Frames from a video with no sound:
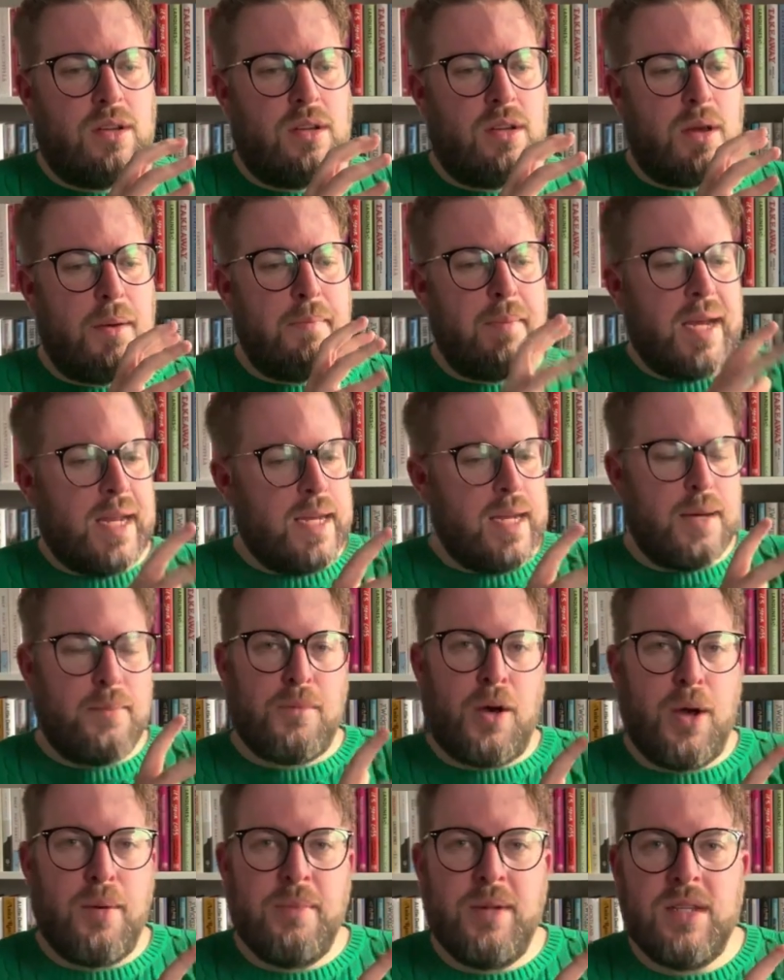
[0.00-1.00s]
comedic
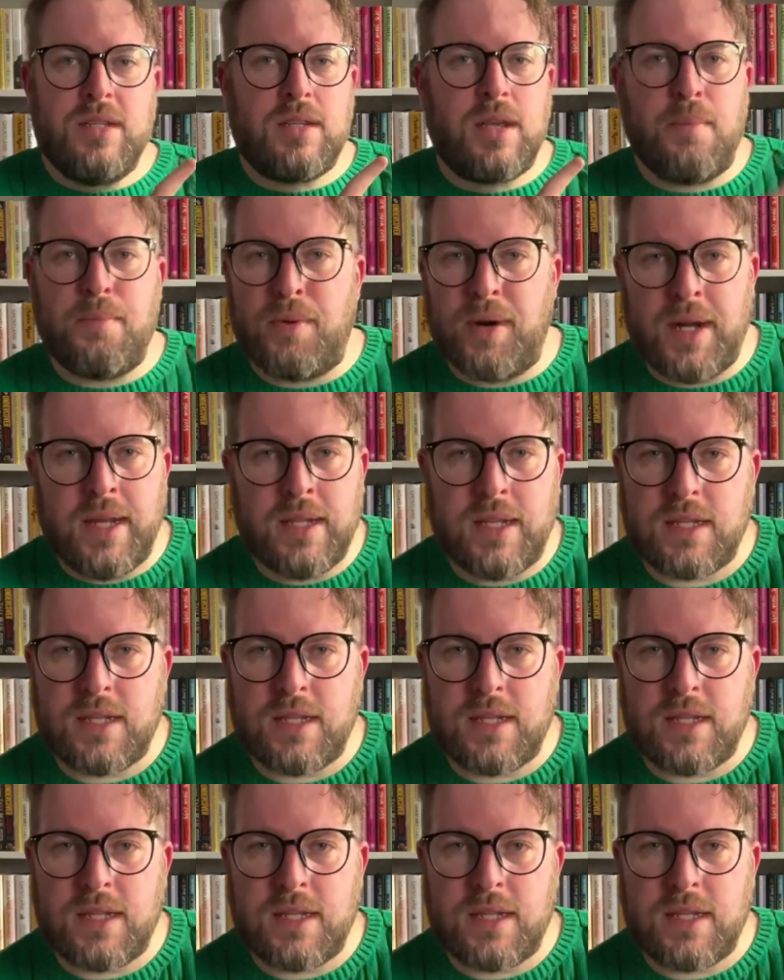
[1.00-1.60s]
moments are brilliant.